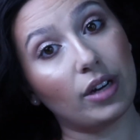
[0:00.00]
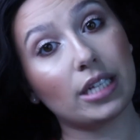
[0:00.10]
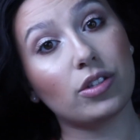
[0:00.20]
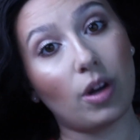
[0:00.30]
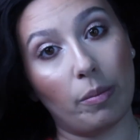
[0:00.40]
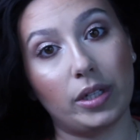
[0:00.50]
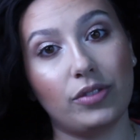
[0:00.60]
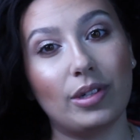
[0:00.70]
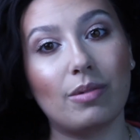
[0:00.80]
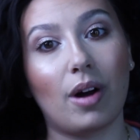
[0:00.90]
you guys so
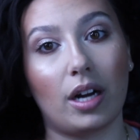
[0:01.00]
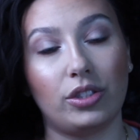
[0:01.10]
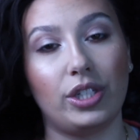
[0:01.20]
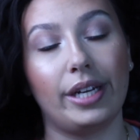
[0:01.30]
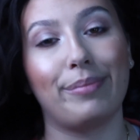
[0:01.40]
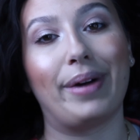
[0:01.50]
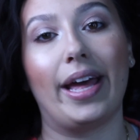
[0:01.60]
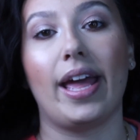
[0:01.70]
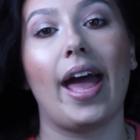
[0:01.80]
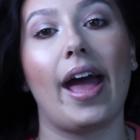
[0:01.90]
much for watching
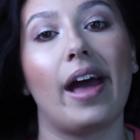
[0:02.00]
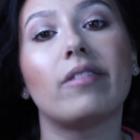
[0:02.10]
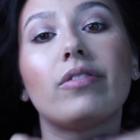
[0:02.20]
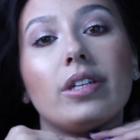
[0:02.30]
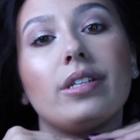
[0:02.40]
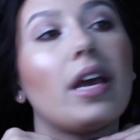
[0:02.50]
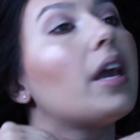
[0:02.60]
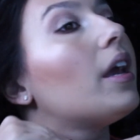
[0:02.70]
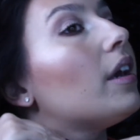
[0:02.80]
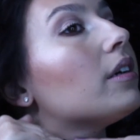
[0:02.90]
my
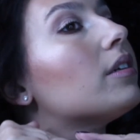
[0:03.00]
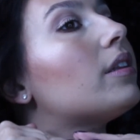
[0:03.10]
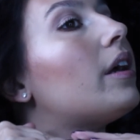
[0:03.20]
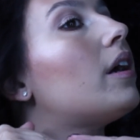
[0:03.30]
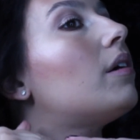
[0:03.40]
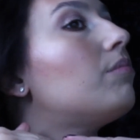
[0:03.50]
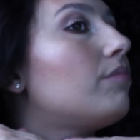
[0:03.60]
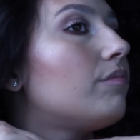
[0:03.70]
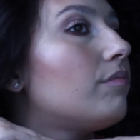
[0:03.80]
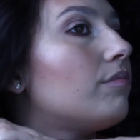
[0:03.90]
everyday
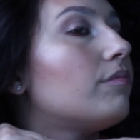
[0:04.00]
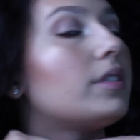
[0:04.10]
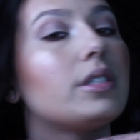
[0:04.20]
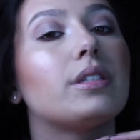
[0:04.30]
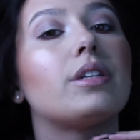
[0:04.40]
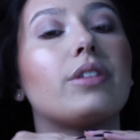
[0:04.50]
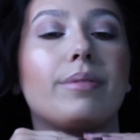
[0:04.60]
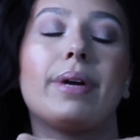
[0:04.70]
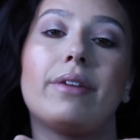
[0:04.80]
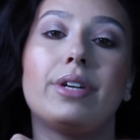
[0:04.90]
glam. This is
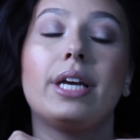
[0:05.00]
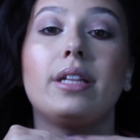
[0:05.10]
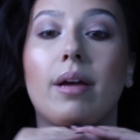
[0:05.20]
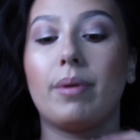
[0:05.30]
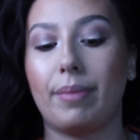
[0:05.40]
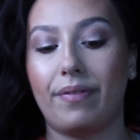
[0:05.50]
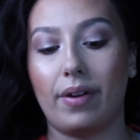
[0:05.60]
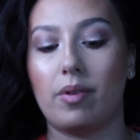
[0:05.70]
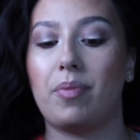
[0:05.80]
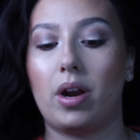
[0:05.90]
literally my everyday glam and my
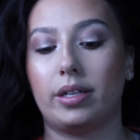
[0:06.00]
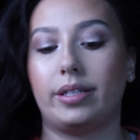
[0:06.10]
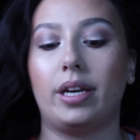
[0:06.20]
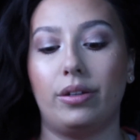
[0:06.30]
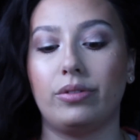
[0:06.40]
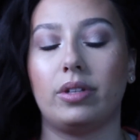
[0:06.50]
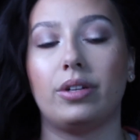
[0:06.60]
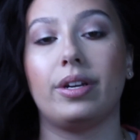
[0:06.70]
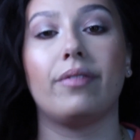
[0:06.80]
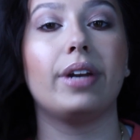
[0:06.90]
favorite products that I use
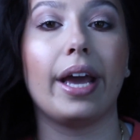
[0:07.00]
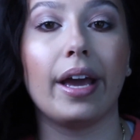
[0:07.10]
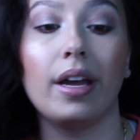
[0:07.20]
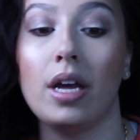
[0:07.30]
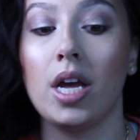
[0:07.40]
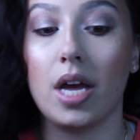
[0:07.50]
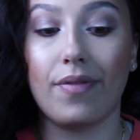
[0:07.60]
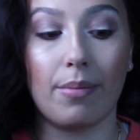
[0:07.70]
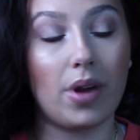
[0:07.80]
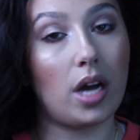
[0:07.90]
literally every day
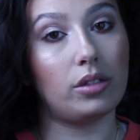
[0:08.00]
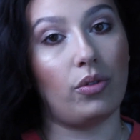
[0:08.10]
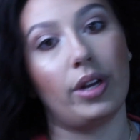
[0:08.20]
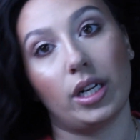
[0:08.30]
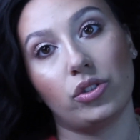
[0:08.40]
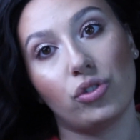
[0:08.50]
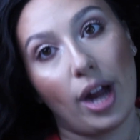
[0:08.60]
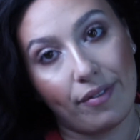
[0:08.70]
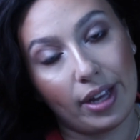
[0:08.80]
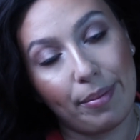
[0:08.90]
if I'm not doing an
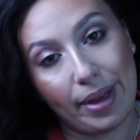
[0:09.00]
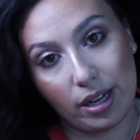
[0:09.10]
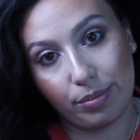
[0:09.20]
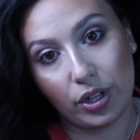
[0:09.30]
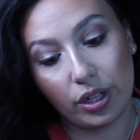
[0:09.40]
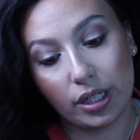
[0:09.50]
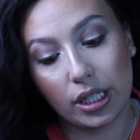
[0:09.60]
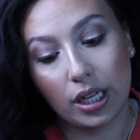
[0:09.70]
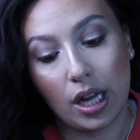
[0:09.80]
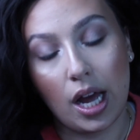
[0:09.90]
extravagant makeup look.